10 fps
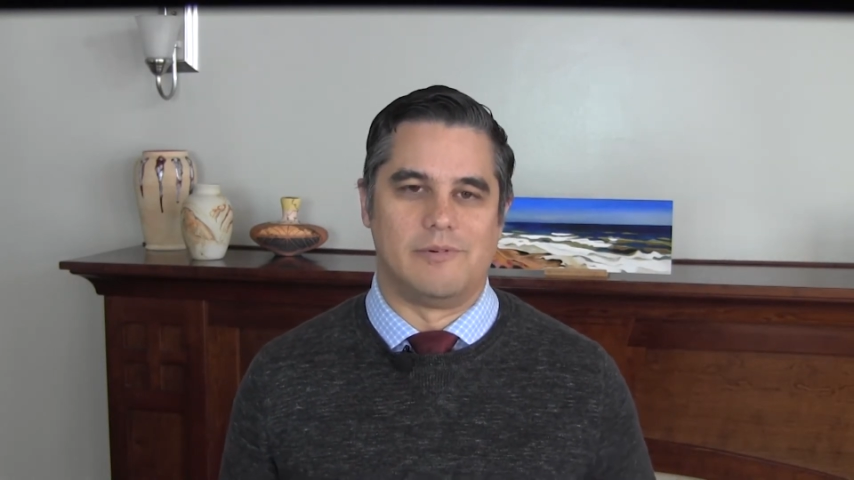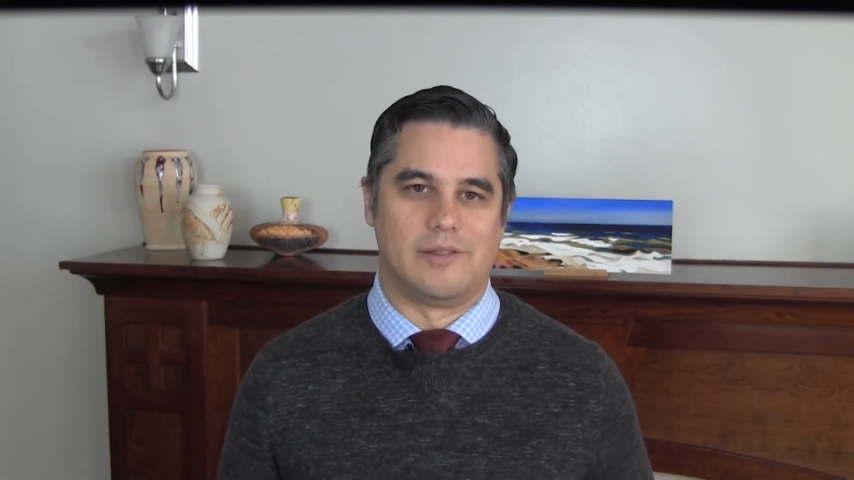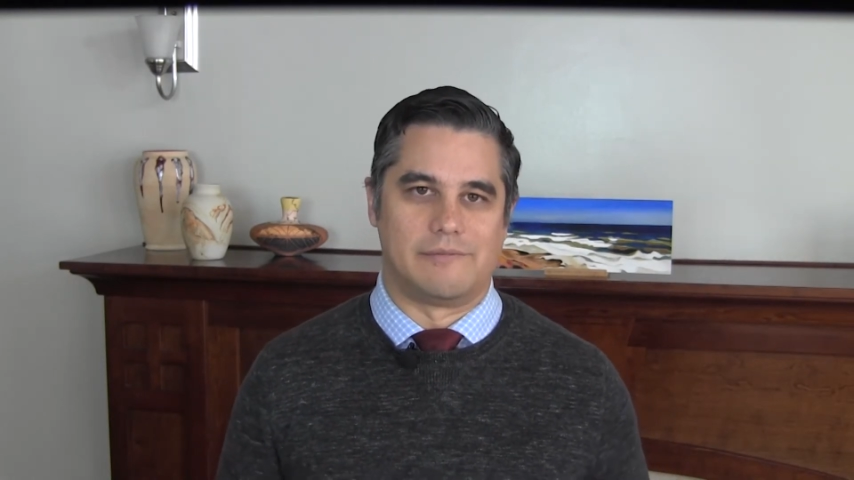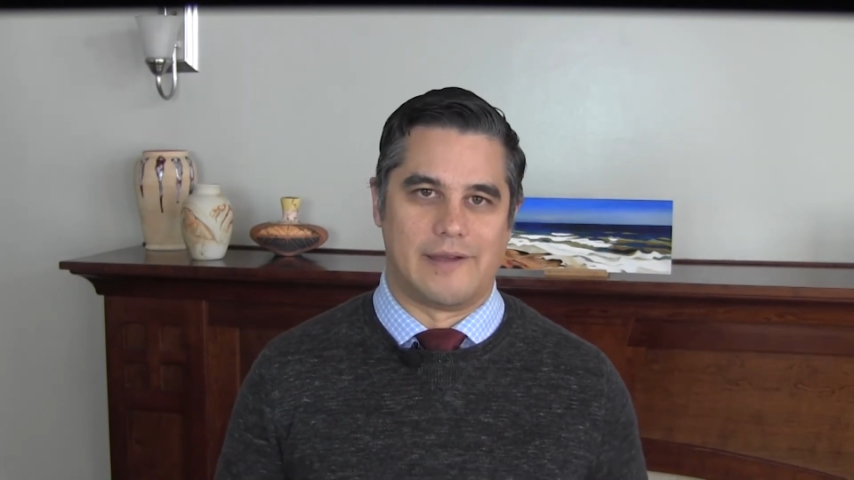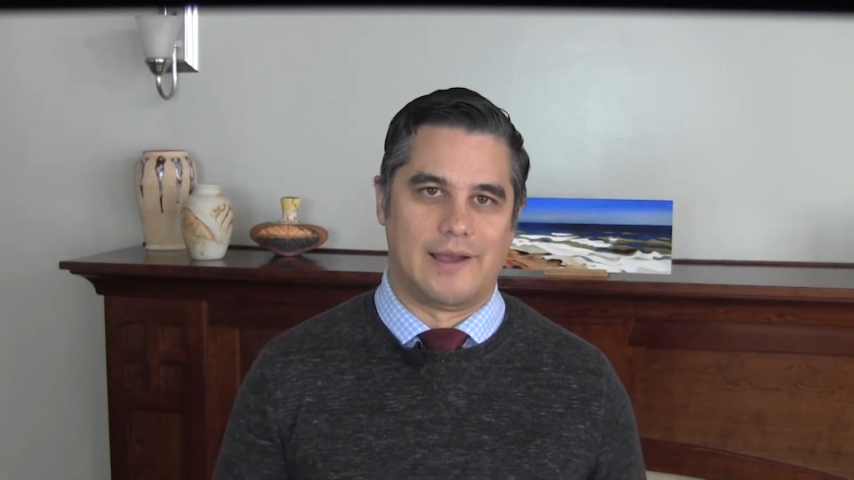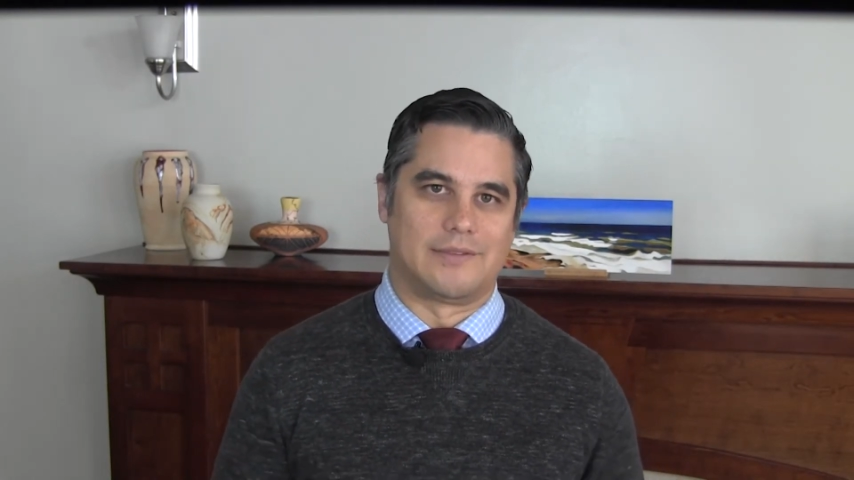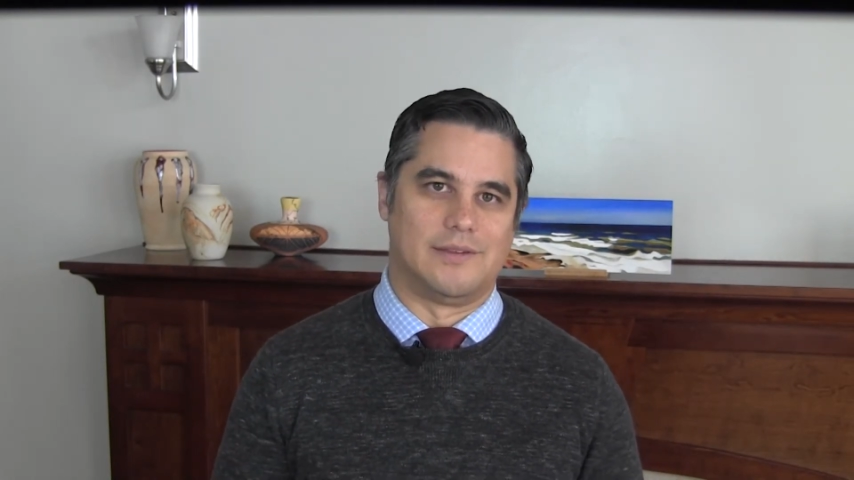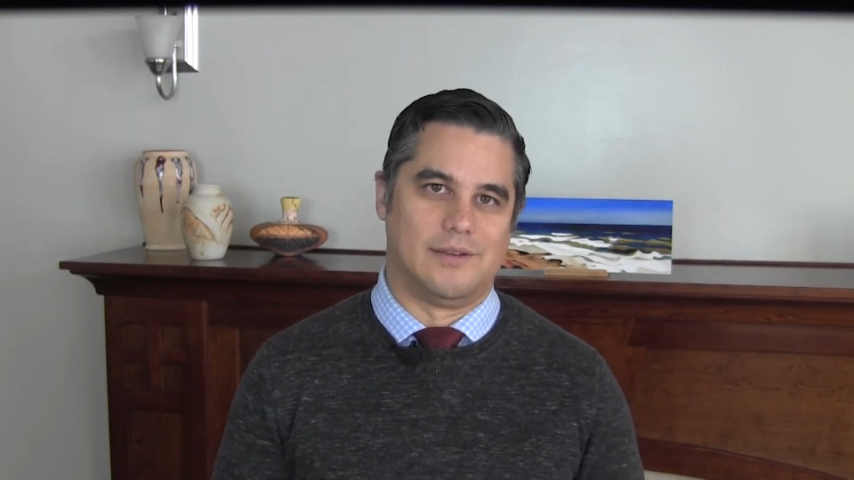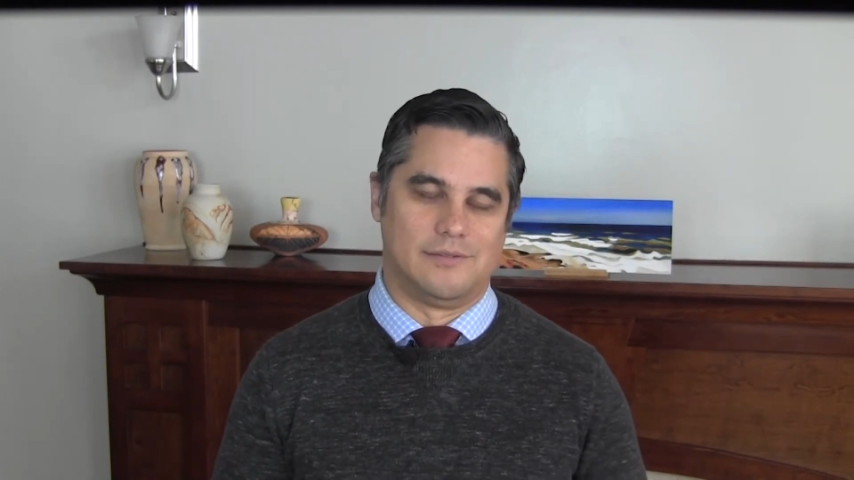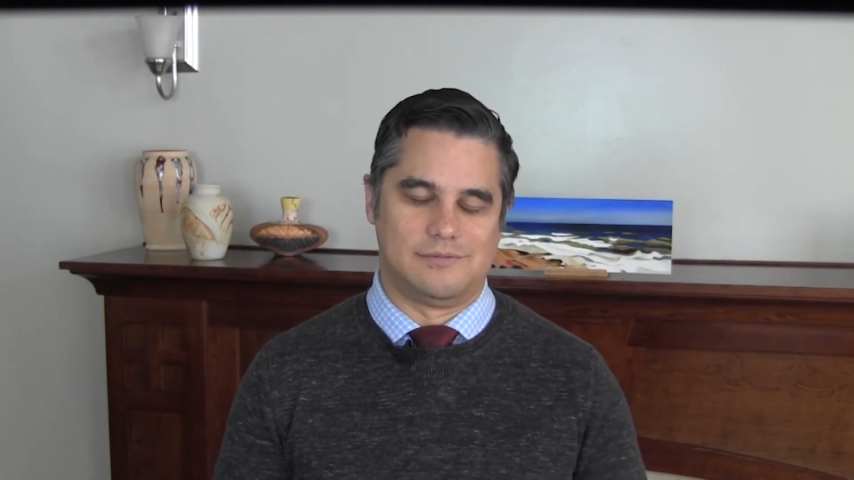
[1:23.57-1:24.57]
by the
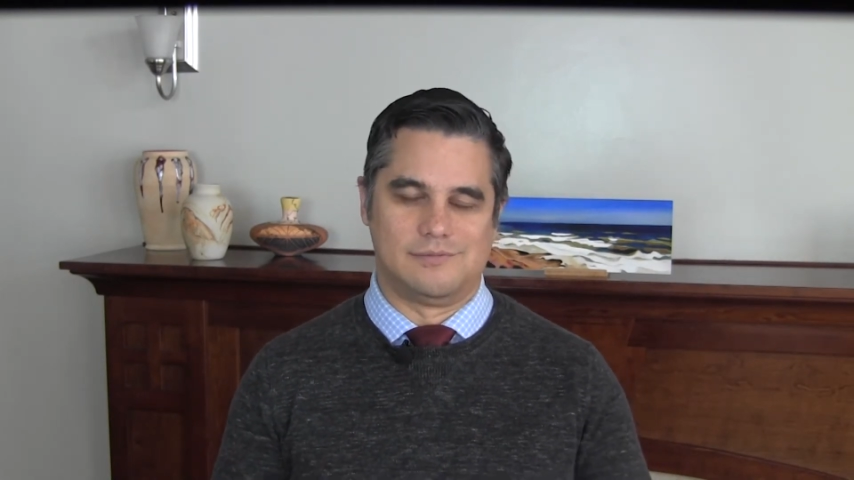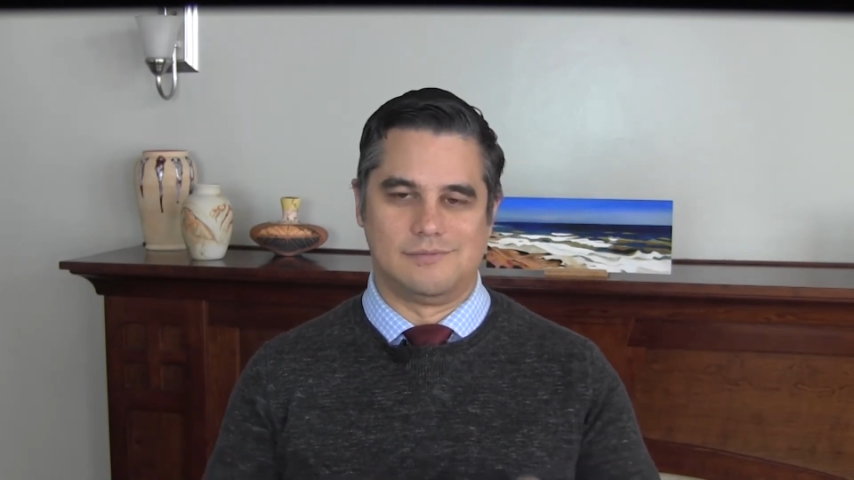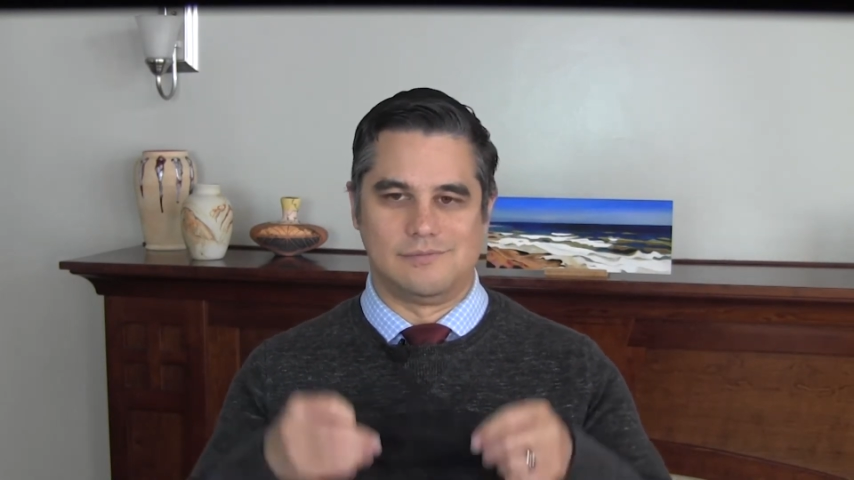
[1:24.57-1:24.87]
fact of